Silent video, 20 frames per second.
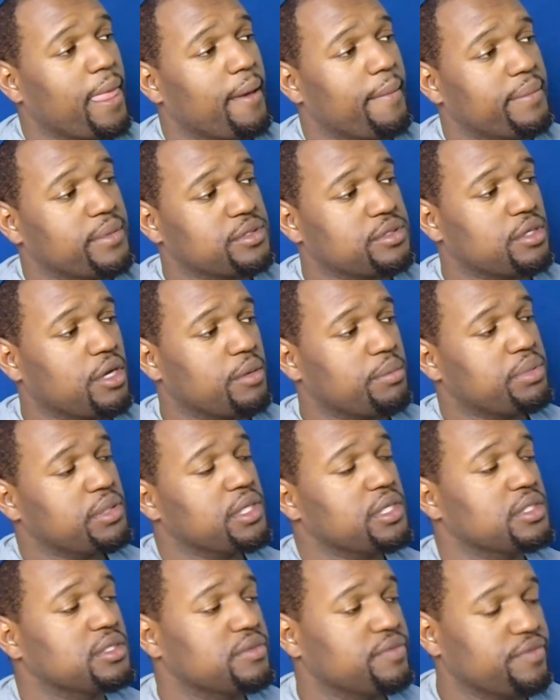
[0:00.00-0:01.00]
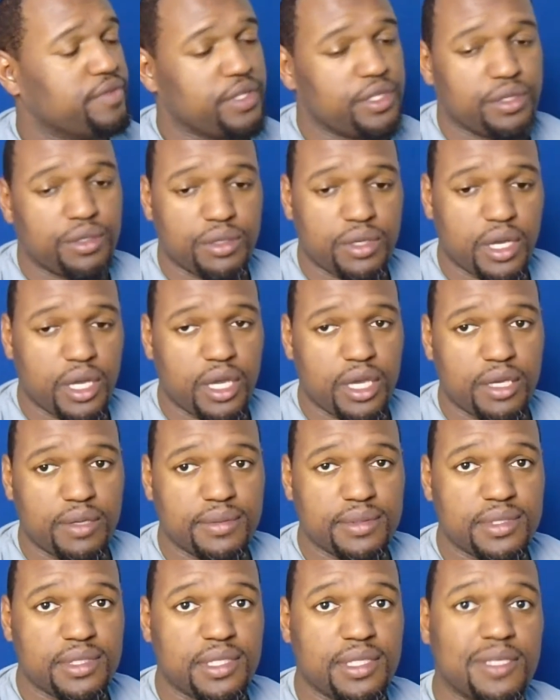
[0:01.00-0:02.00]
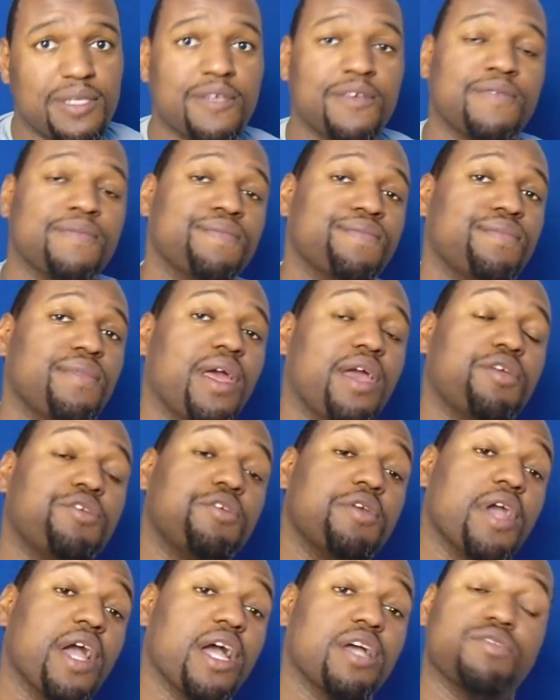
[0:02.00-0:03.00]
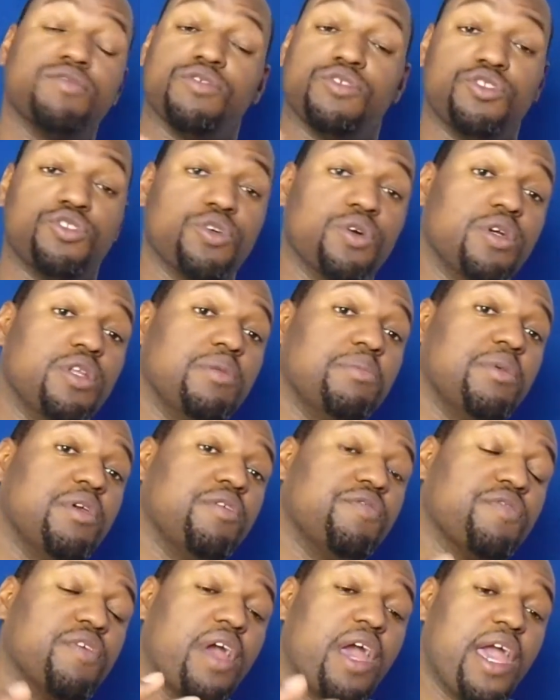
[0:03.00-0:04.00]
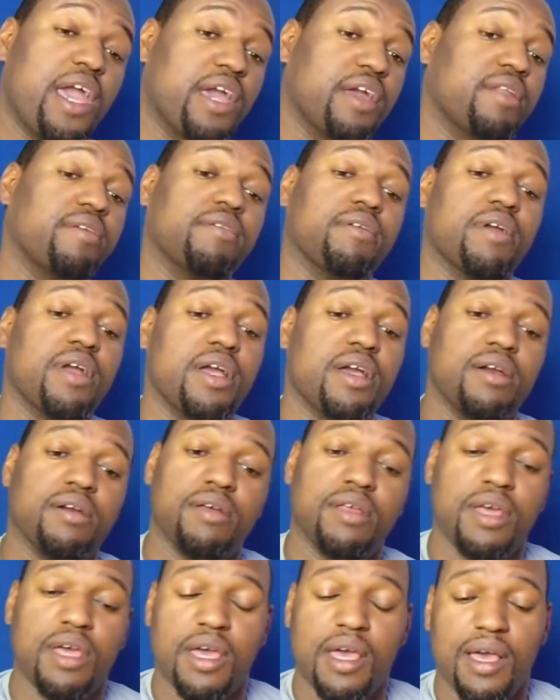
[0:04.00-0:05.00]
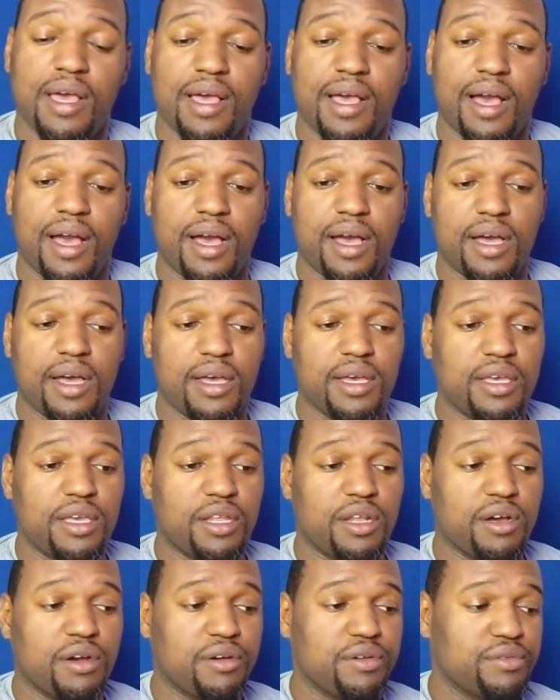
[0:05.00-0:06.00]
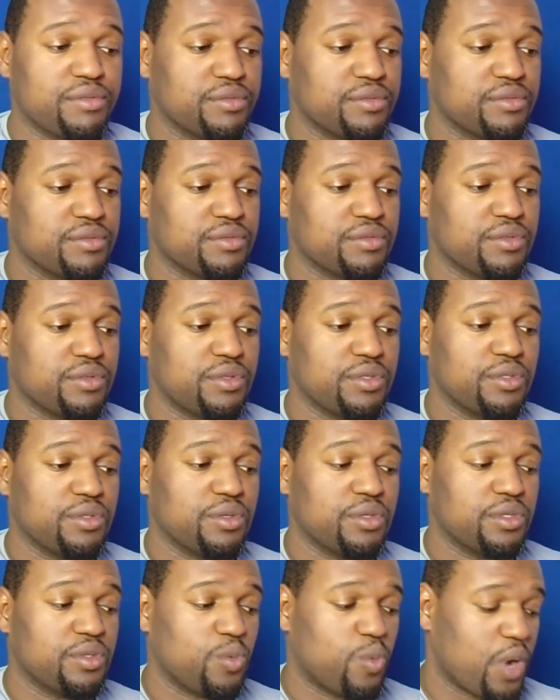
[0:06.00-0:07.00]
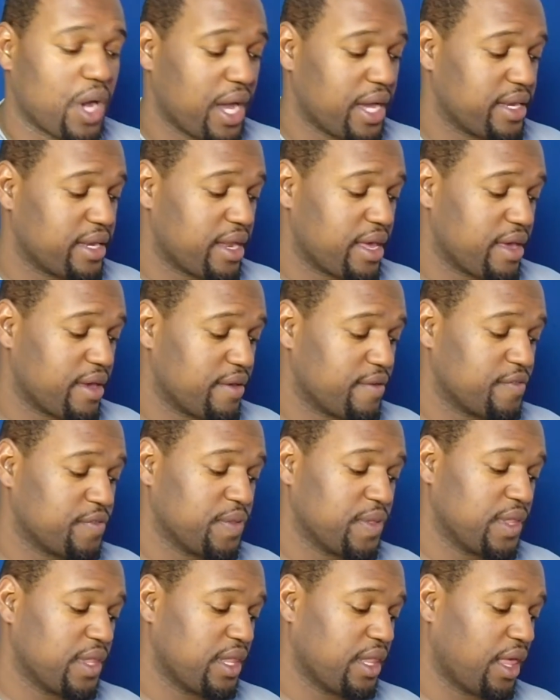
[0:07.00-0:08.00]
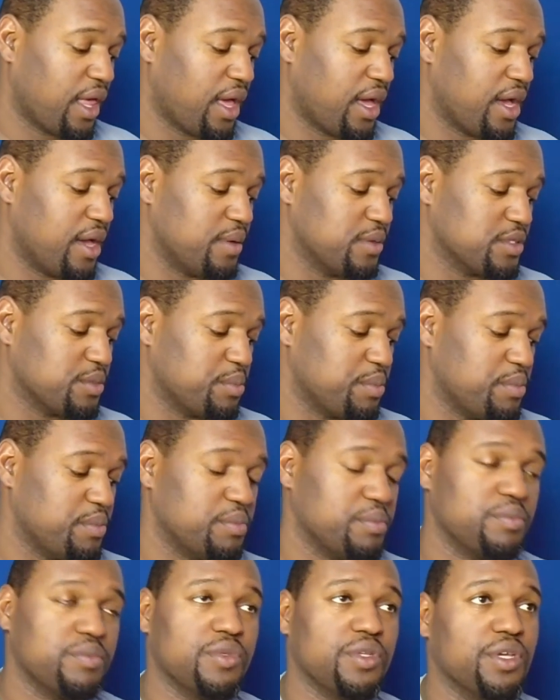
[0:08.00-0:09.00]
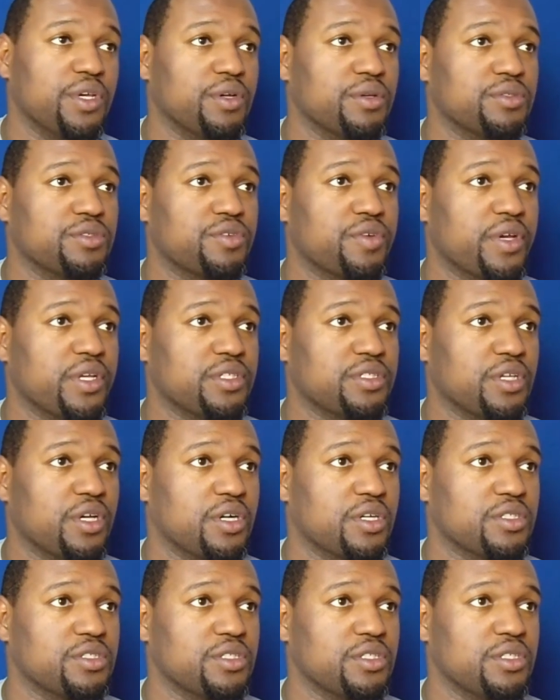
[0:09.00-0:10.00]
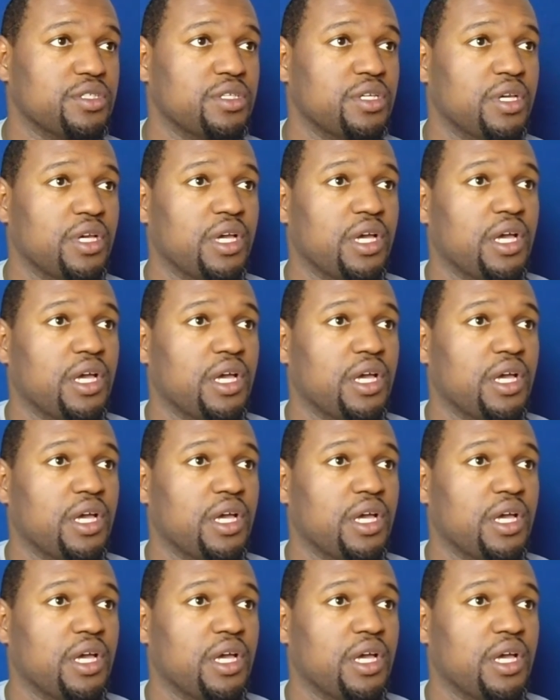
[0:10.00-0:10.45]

I'm gonna start playing some video games. Thank you guys for joining me, for hanging around, you know, on the wind down. It was, you know, it was great talking to you.